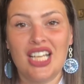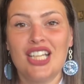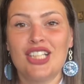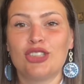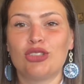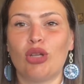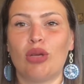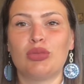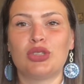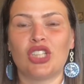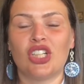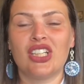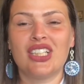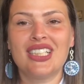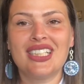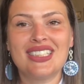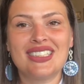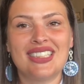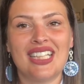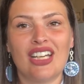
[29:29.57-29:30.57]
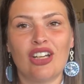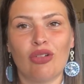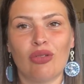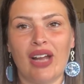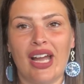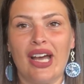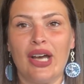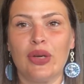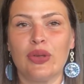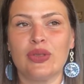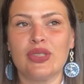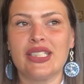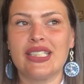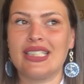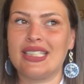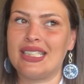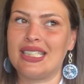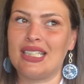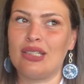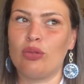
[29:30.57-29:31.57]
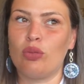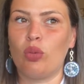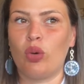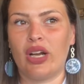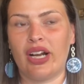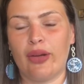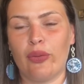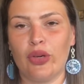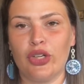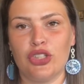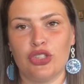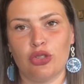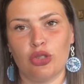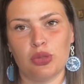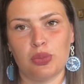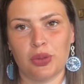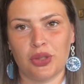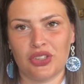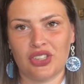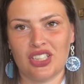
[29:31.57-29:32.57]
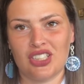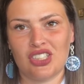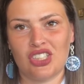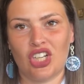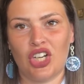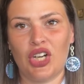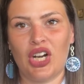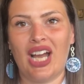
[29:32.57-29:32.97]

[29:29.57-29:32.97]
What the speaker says: So I'm starting to dig around to see what I want to do with birthday start.